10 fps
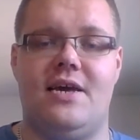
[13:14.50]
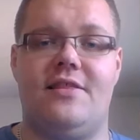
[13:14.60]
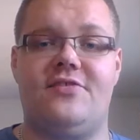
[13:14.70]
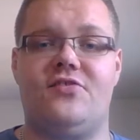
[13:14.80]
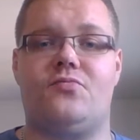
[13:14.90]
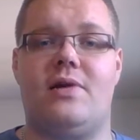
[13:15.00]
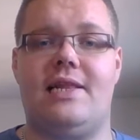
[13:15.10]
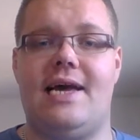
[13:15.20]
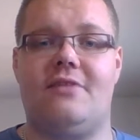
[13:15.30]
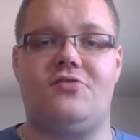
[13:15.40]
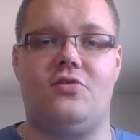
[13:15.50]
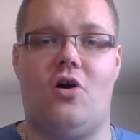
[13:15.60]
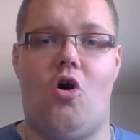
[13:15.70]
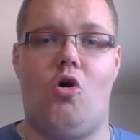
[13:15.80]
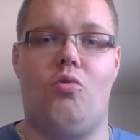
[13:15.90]
This is what allows you to
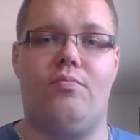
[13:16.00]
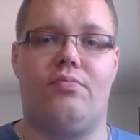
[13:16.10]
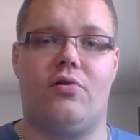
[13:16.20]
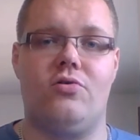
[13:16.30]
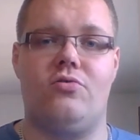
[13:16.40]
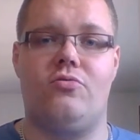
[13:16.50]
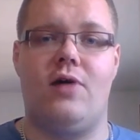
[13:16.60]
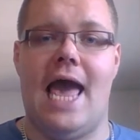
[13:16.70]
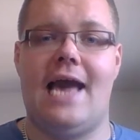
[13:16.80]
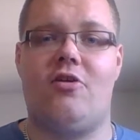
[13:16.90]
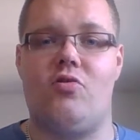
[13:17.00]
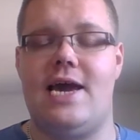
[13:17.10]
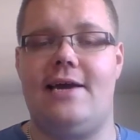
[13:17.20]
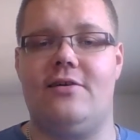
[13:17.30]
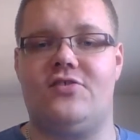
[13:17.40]
homebrew,
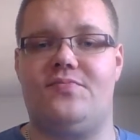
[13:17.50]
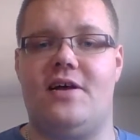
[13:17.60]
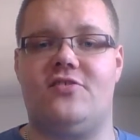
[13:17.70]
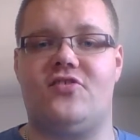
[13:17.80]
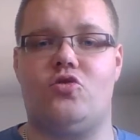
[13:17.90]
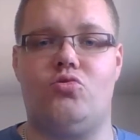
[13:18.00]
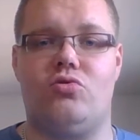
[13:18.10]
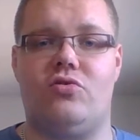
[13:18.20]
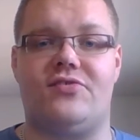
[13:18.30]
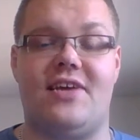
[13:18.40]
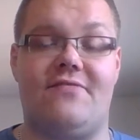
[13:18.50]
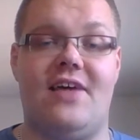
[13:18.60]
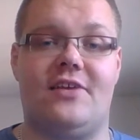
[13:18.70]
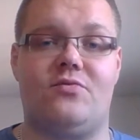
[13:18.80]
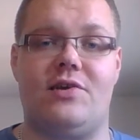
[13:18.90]
create your spell schools if
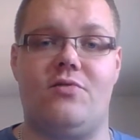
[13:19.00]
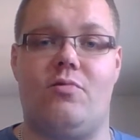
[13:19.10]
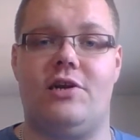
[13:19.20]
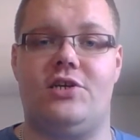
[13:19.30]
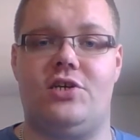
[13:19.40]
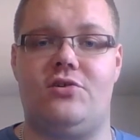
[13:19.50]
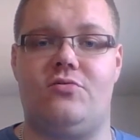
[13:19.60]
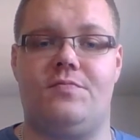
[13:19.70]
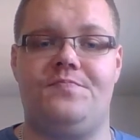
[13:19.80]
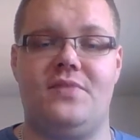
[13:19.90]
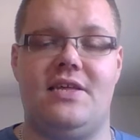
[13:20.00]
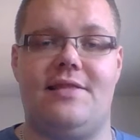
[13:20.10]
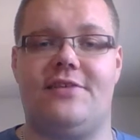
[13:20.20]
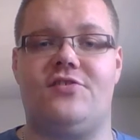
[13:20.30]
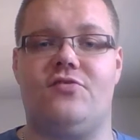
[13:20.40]
that's what you want to do.
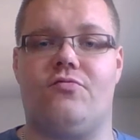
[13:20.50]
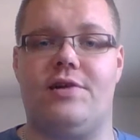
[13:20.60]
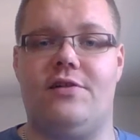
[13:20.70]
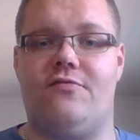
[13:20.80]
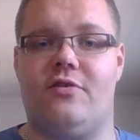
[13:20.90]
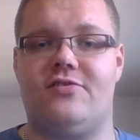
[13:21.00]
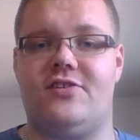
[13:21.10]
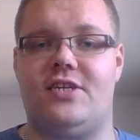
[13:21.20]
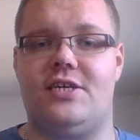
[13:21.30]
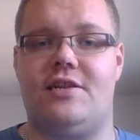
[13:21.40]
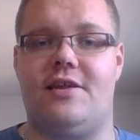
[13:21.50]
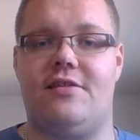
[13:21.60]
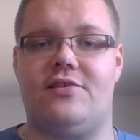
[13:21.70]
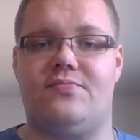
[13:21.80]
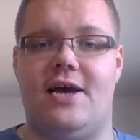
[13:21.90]
That's the real versatility of
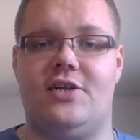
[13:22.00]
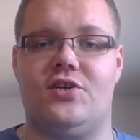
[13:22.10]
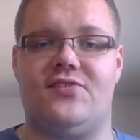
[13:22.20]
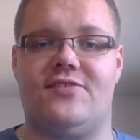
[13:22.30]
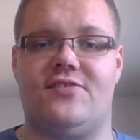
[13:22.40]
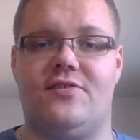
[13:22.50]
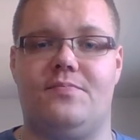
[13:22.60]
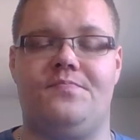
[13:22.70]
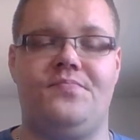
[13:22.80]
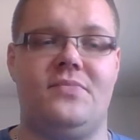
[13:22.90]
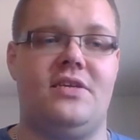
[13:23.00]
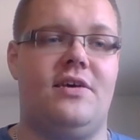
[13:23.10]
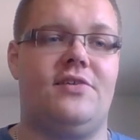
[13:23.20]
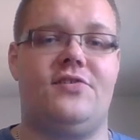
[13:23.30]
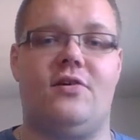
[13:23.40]
this magic system.
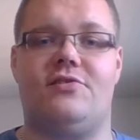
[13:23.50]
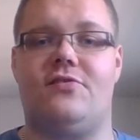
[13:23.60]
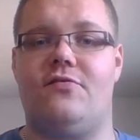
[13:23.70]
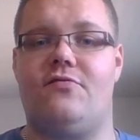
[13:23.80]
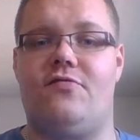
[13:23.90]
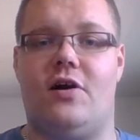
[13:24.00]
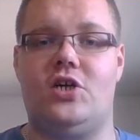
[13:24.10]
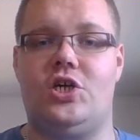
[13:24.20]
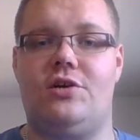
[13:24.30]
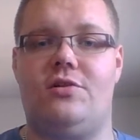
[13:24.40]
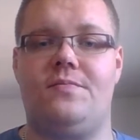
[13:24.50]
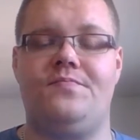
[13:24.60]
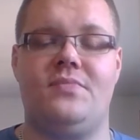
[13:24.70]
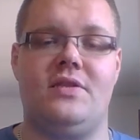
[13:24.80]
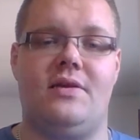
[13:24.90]
So it's functional,
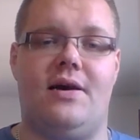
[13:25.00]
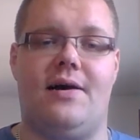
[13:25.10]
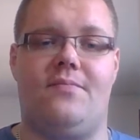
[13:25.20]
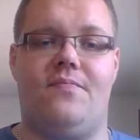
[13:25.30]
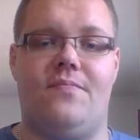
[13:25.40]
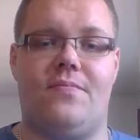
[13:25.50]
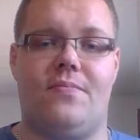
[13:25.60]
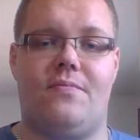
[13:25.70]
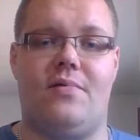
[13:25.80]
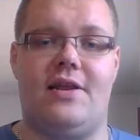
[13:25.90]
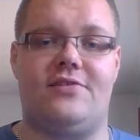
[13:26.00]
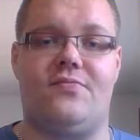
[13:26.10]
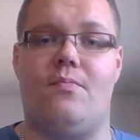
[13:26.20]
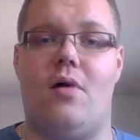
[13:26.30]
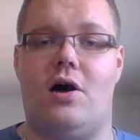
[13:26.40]
but it's
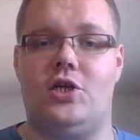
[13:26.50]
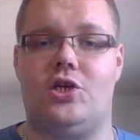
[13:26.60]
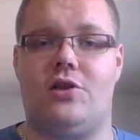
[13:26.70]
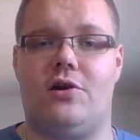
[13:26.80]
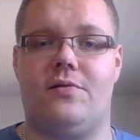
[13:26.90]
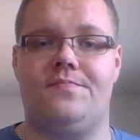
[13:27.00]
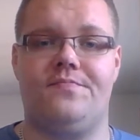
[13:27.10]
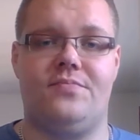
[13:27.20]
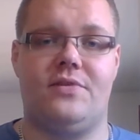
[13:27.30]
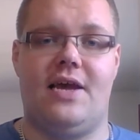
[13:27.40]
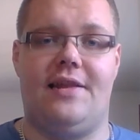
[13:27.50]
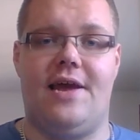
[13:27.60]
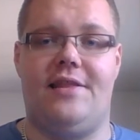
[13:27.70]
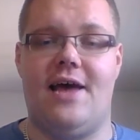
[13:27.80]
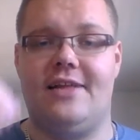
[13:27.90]
modular,
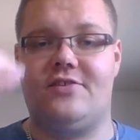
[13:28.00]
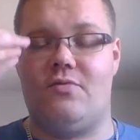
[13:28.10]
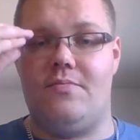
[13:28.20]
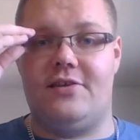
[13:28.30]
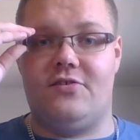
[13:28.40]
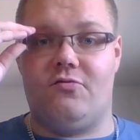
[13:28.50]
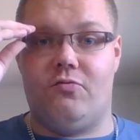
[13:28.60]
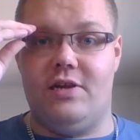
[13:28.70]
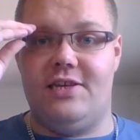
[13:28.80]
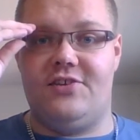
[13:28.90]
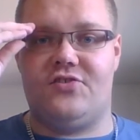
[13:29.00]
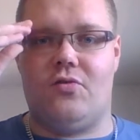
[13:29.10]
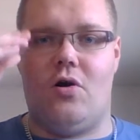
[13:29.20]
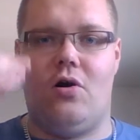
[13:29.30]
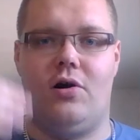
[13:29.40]
and that's what makes it really
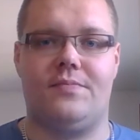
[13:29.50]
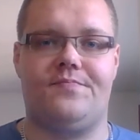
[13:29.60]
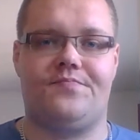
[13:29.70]
strong.